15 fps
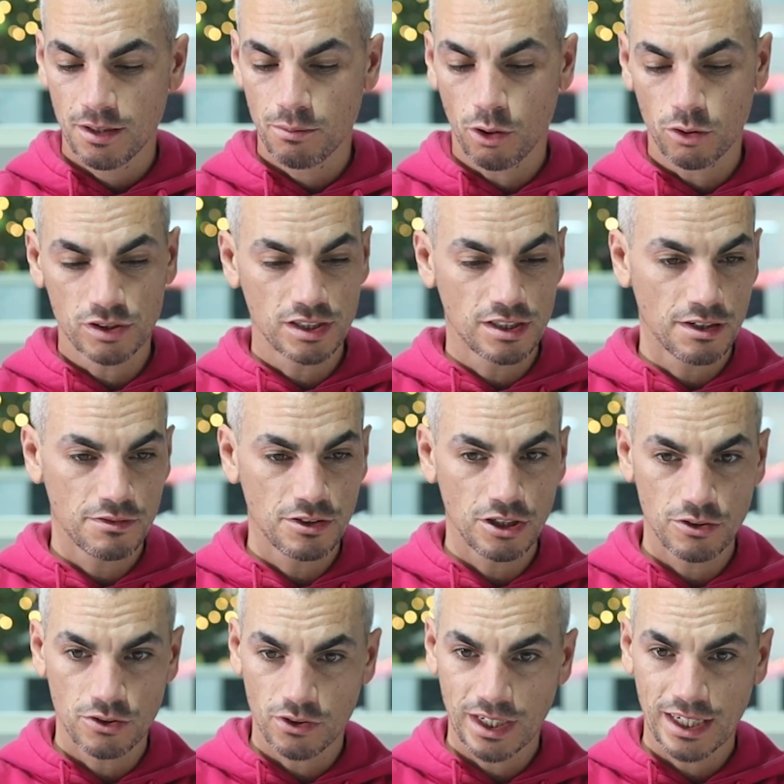positive
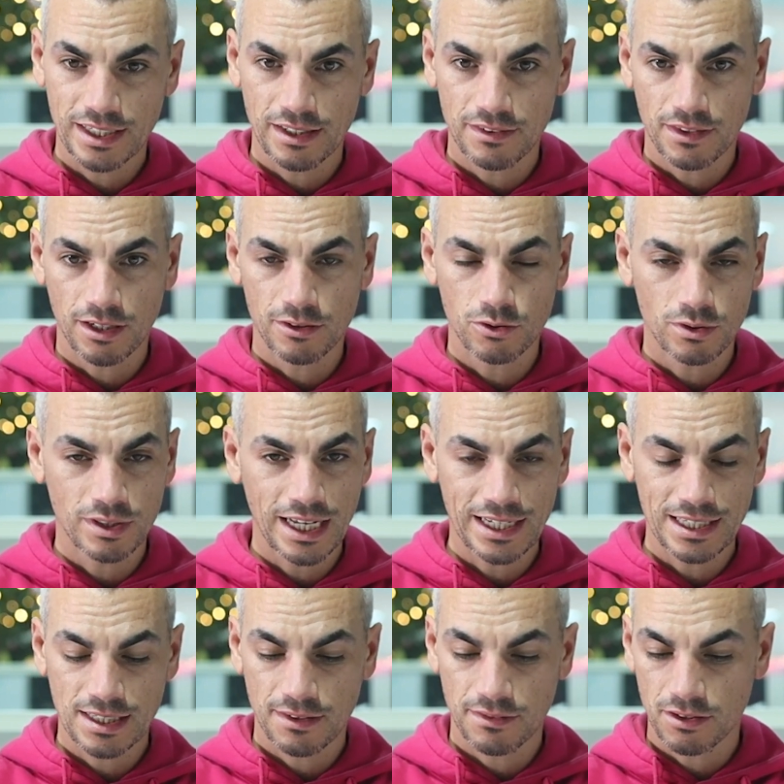news on any of those or
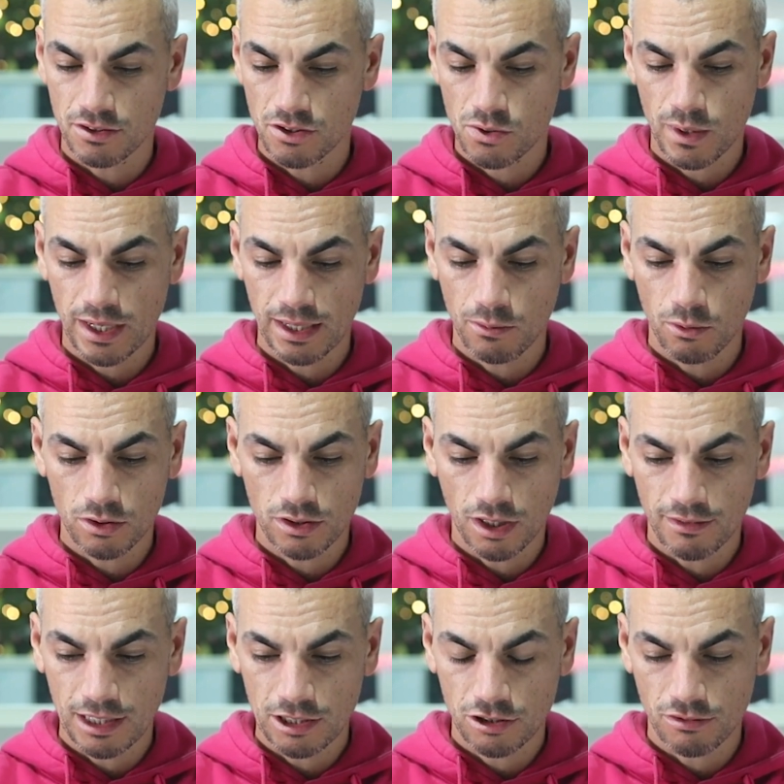negative can swing it one
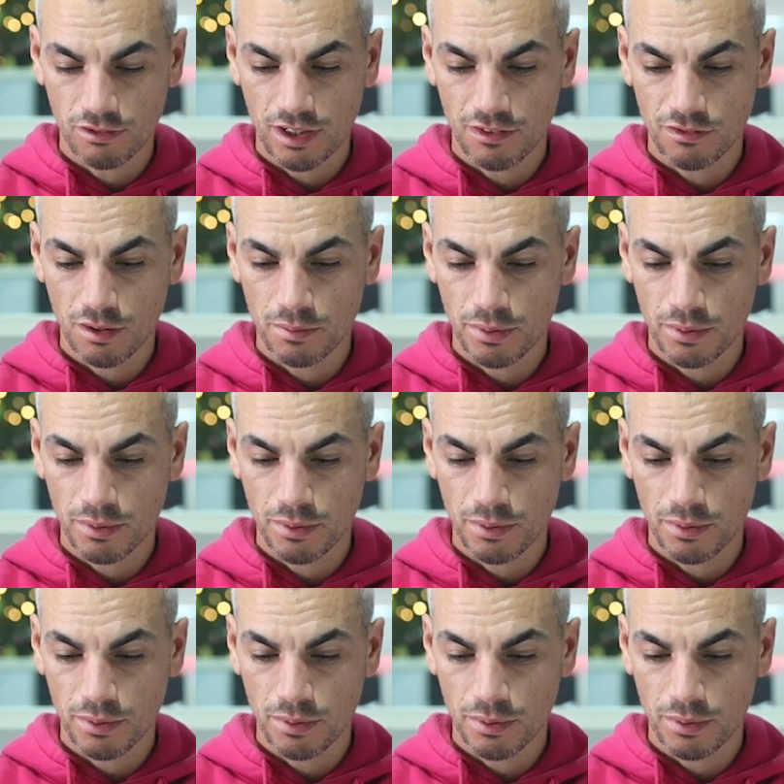direction or another.